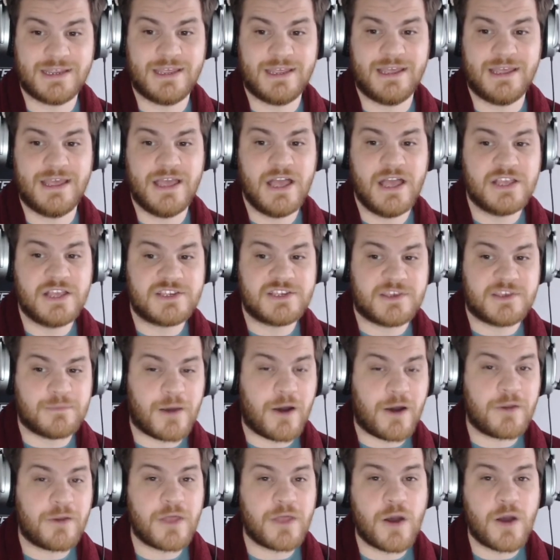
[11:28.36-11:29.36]
Samoa,
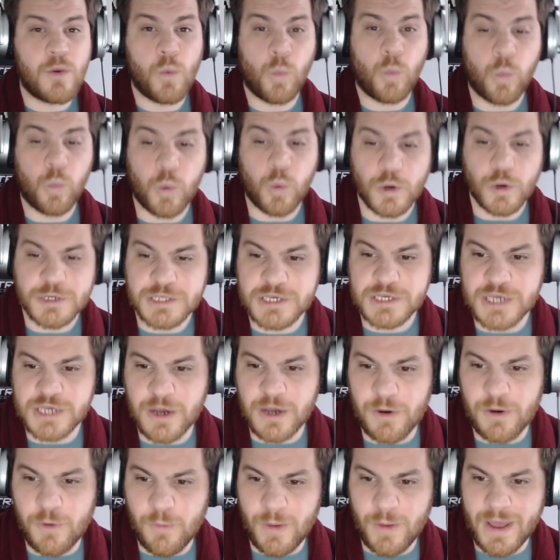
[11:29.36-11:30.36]
though, wouldn't go
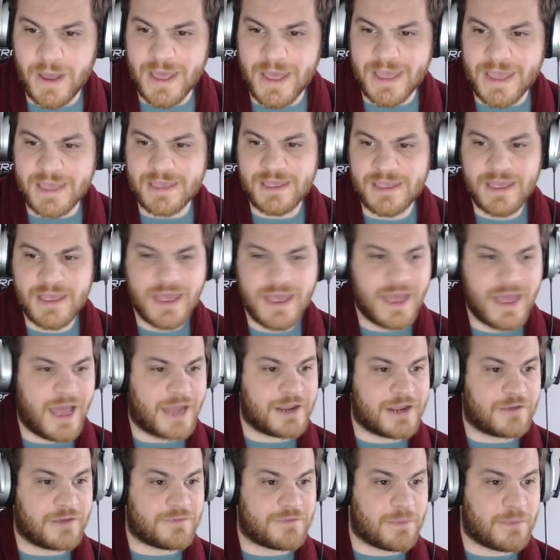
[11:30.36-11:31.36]
away, and
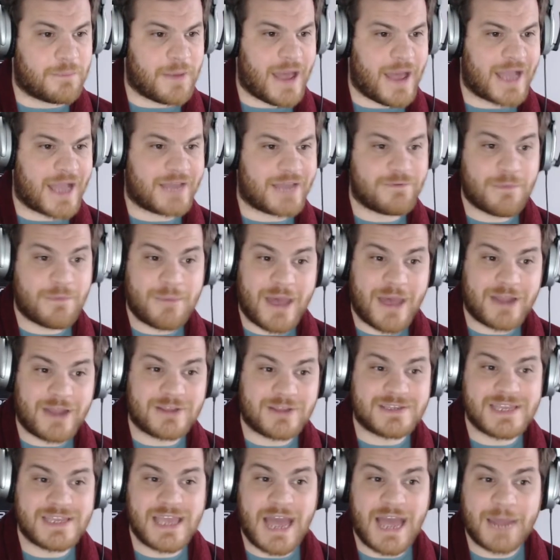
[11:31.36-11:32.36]
off the back of a
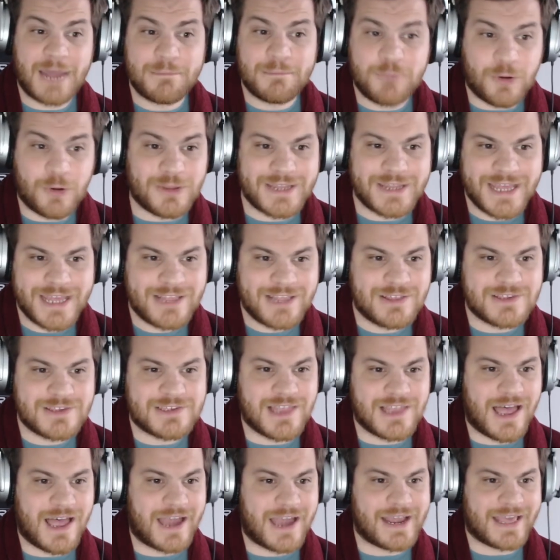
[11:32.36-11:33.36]
penalty, had ball in England's
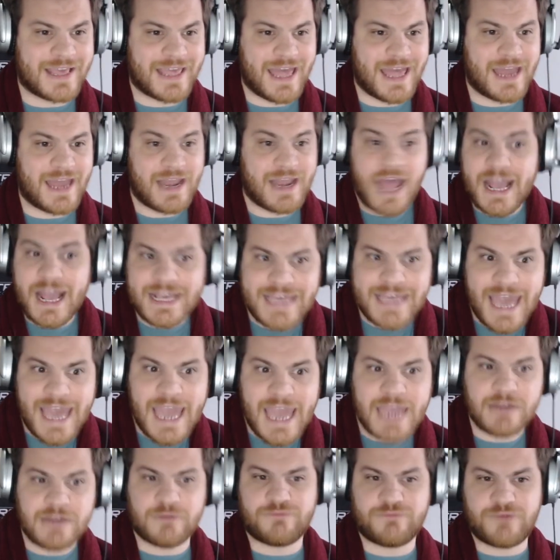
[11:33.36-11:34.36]
line again
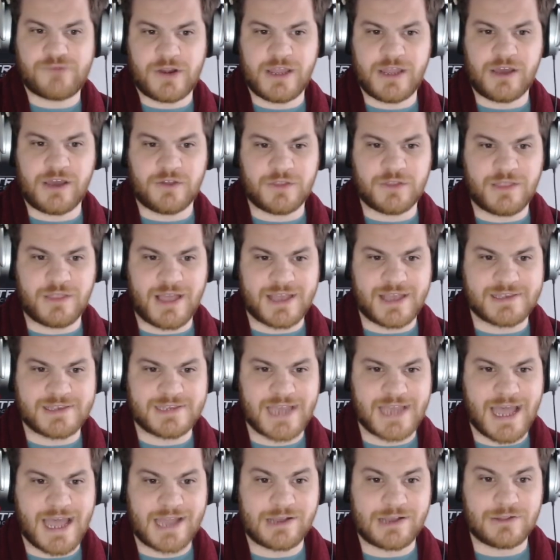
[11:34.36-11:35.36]
running on the last
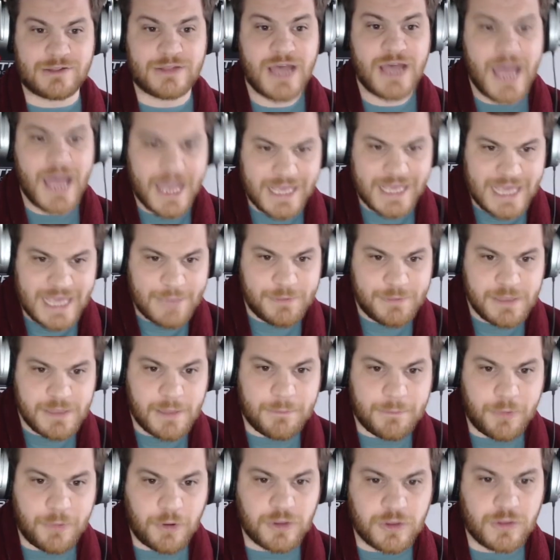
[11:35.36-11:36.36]
tackle, keeping the
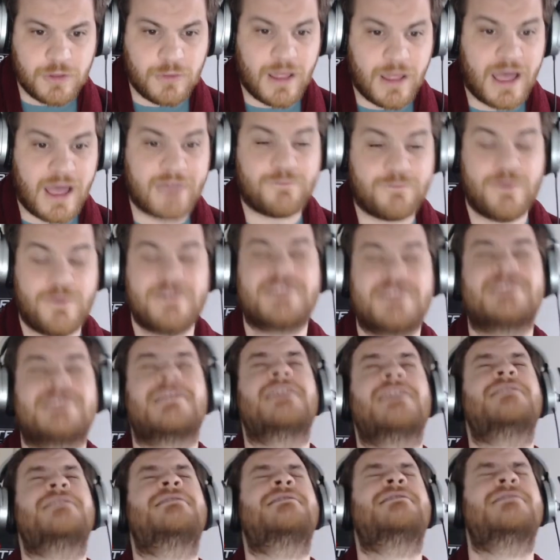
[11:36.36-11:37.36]
ball alive with
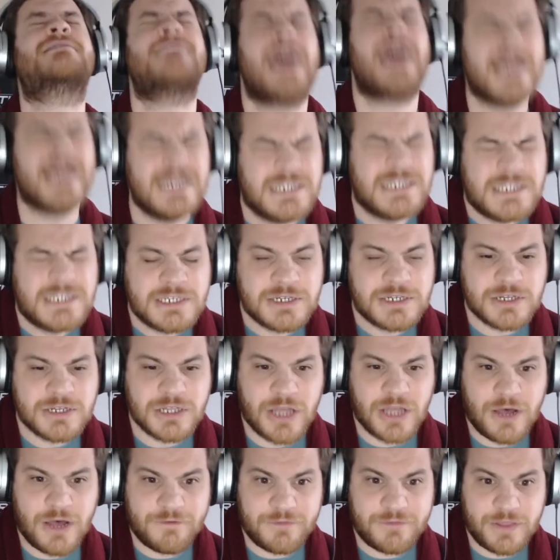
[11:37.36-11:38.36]
sensational
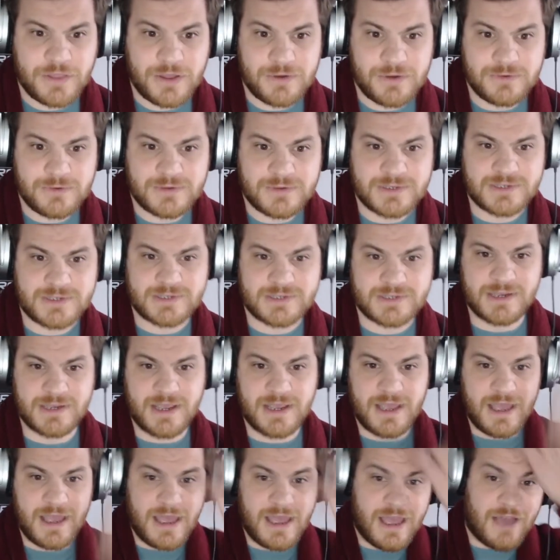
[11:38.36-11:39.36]
offloads,
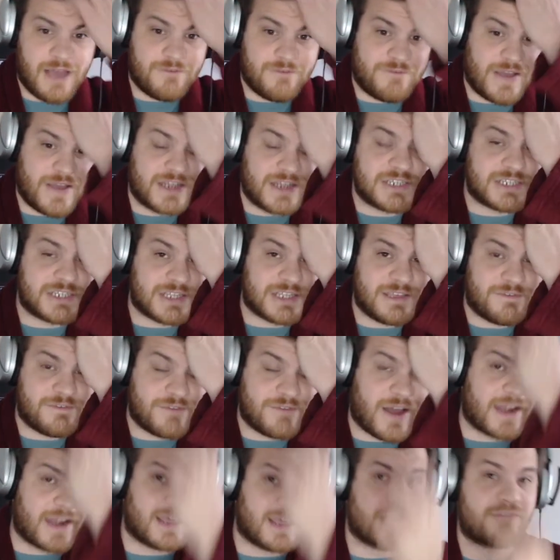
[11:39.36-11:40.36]
eventually
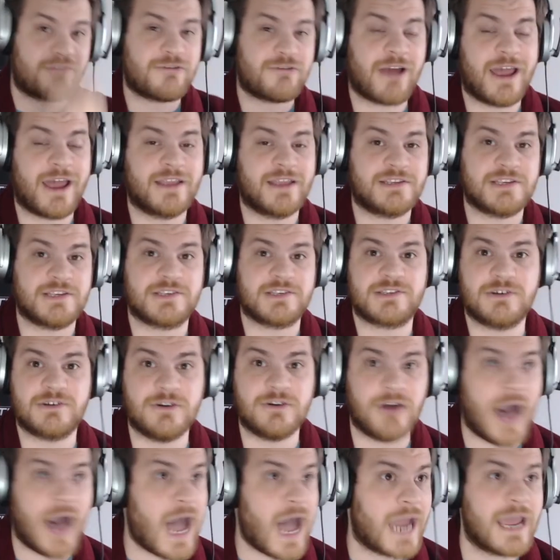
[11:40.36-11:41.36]
finding Crichton to score.
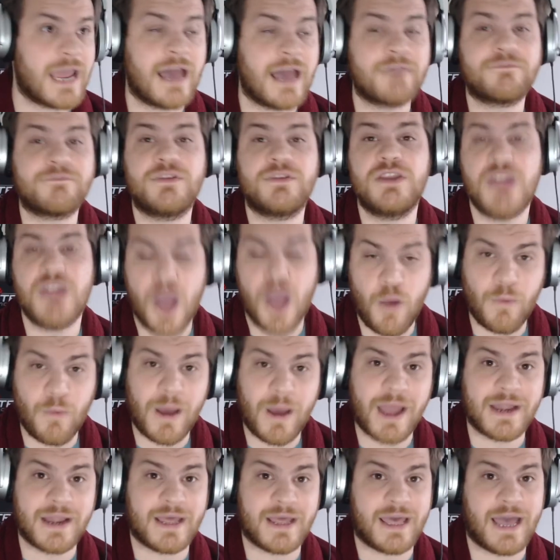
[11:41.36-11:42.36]
I have no
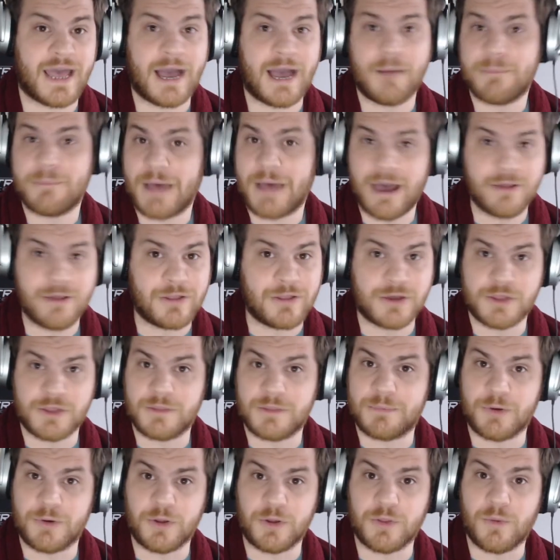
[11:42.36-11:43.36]
idea how Paolo got the
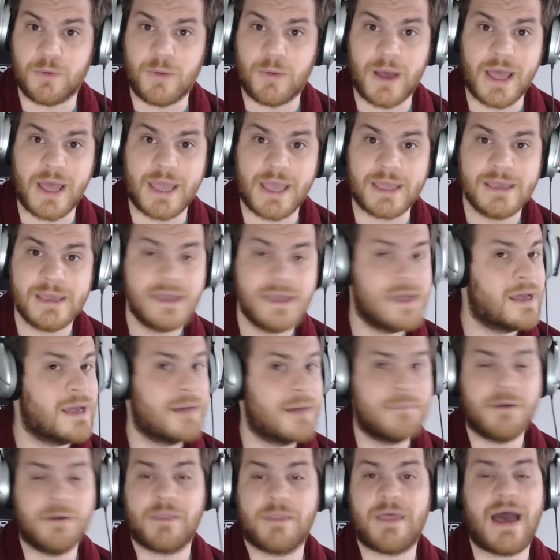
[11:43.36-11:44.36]
ball away,
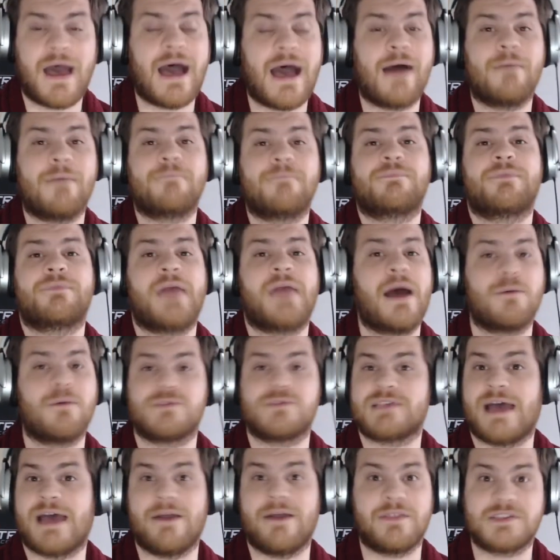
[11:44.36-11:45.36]
but that was
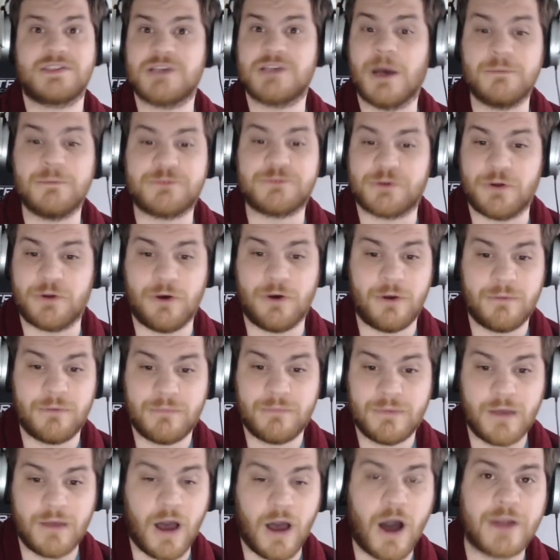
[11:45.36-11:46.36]
out the top drawer.
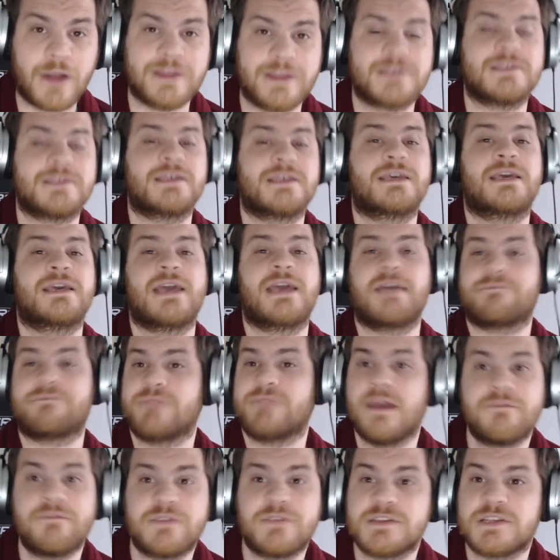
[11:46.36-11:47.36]
Honestly, if
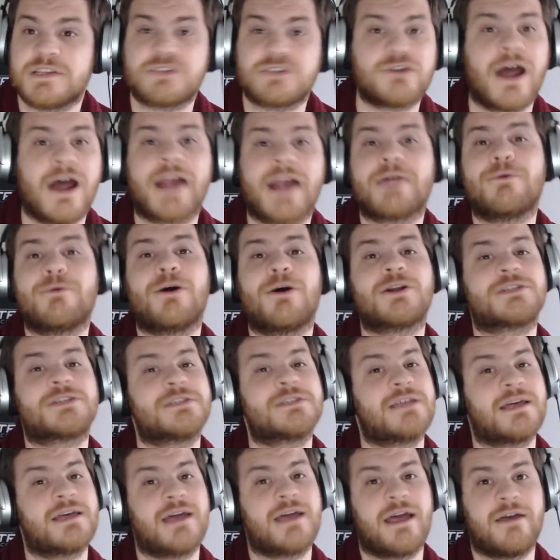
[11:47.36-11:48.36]
there's a try to watch
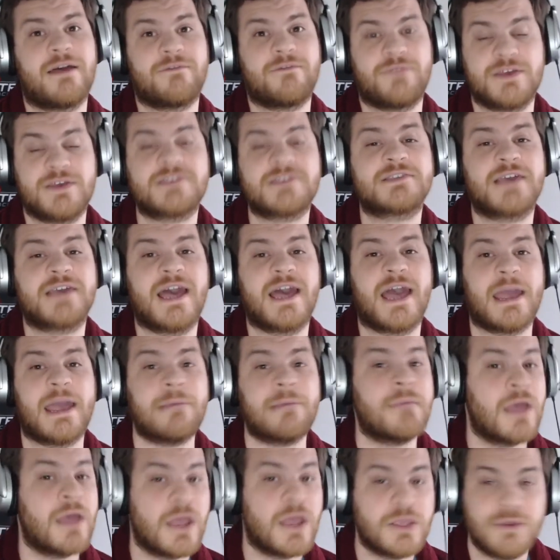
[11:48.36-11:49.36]
of this game,
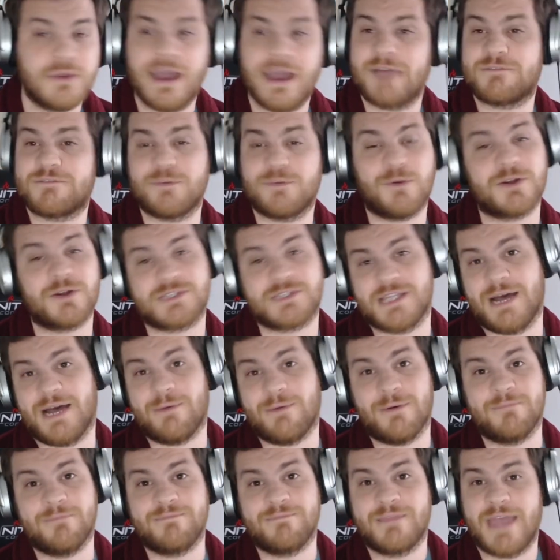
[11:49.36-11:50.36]
you have to watch that one.
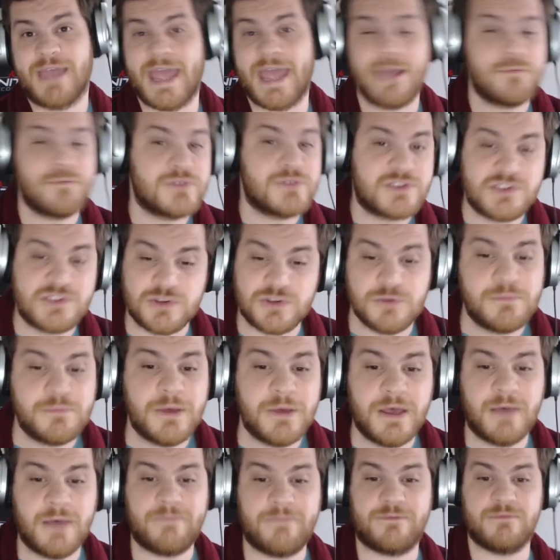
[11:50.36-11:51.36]
It was
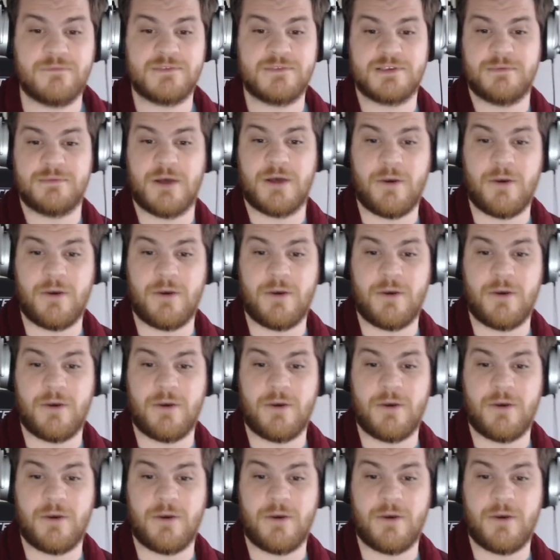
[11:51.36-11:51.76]
superb from Samoa.